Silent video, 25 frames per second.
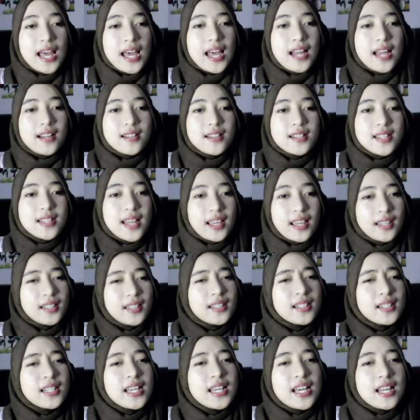And
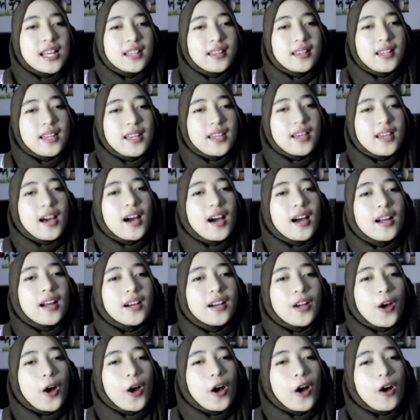second, they
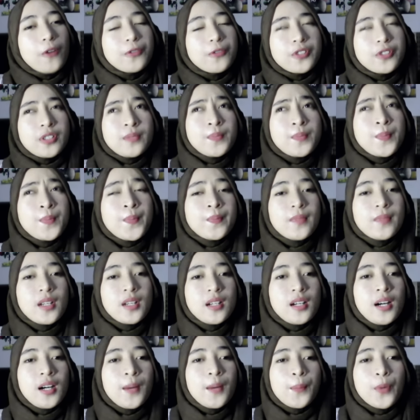are often
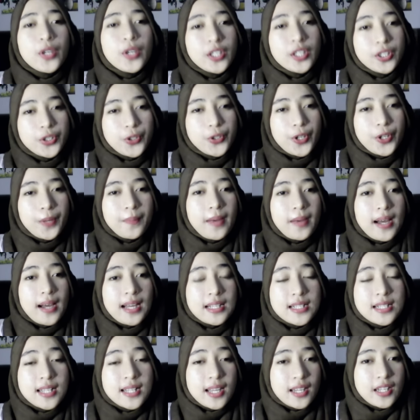monitored
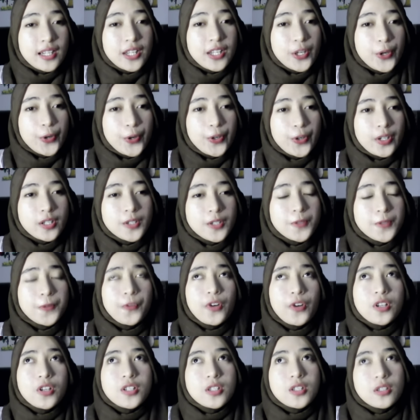by seniors,
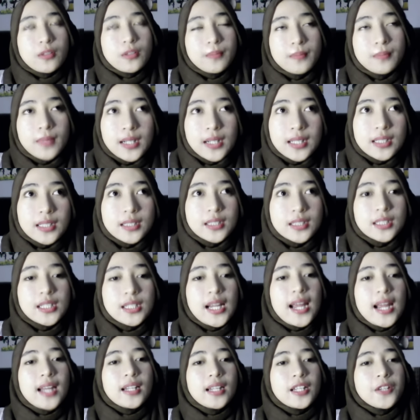foster mother,
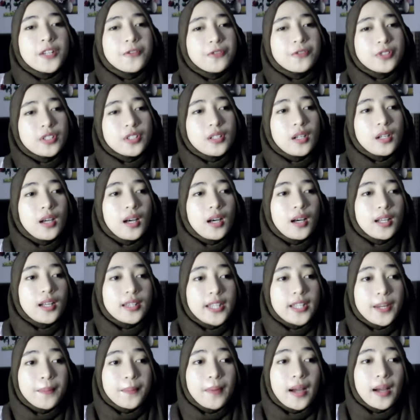and even
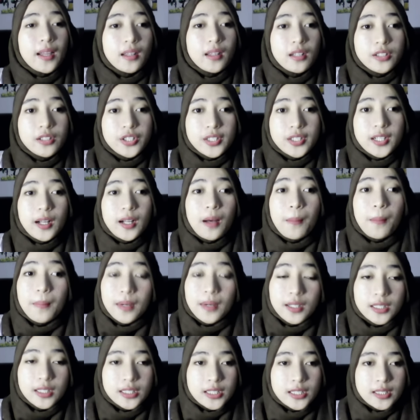their biological
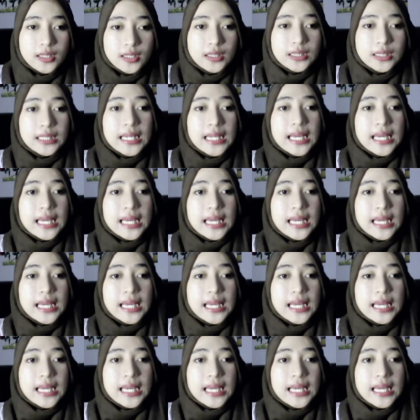mothers,